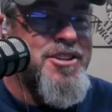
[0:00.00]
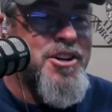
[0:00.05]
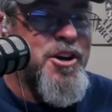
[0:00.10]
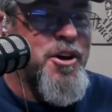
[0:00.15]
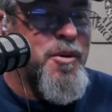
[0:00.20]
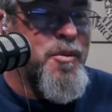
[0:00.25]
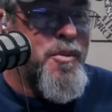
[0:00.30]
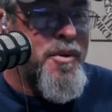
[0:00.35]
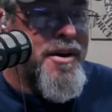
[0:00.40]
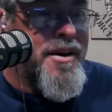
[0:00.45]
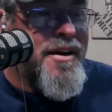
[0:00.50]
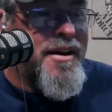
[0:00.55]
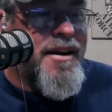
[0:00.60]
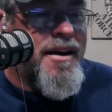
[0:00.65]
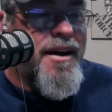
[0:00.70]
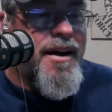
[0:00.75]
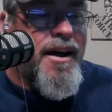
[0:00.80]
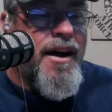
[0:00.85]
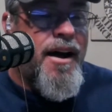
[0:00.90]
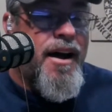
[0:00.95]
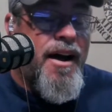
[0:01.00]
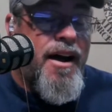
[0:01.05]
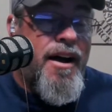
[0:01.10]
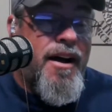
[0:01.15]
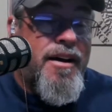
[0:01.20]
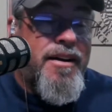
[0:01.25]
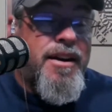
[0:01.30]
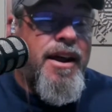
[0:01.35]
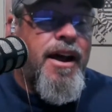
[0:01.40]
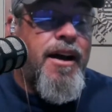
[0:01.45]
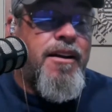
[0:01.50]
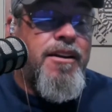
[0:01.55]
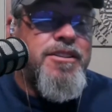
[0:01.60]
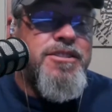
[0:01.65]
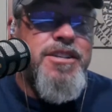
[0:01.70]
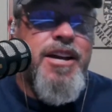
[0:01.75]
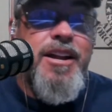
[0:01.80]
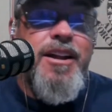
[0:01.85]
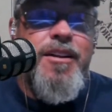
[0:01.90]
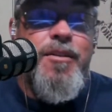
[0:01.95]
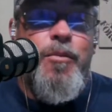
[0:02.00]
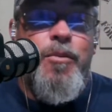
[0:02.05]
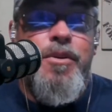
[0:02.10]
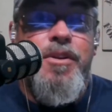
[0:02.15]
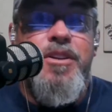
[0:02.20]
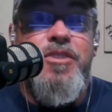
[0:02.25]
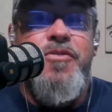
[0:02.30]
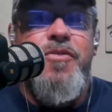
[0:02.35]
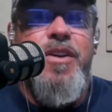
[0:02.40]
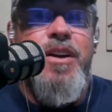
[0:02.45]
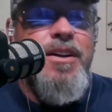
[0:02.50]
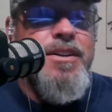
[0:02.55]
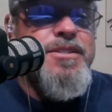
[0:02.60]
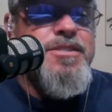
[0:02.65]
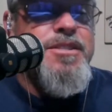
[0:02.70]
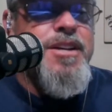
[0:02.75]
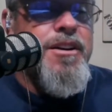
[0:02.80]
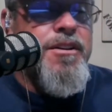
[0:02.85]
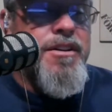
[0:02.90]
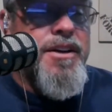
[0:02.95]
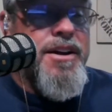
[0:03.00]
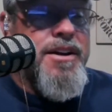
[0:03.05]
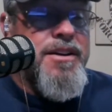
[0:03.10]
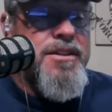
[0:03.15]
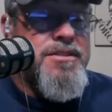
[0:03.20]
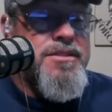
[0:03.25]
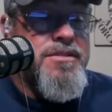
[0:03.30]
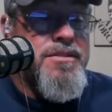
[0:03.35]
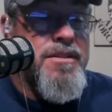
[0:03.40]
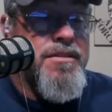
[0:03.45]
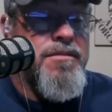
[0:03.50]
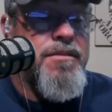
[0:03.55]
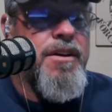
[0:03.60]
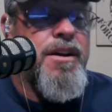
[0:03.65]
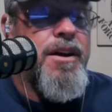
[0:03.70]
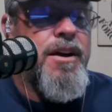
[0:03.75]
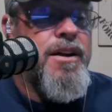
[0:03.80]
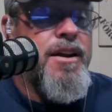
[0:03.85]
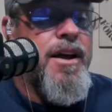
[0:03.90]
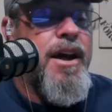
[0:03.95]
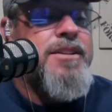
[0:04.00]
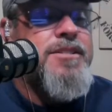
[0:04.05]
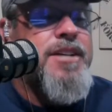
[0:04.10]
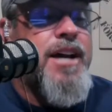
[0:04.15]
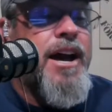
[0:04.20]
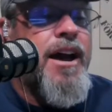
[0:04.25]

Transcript: a good one. Now, let's get into one that's very serious. Okay, and that's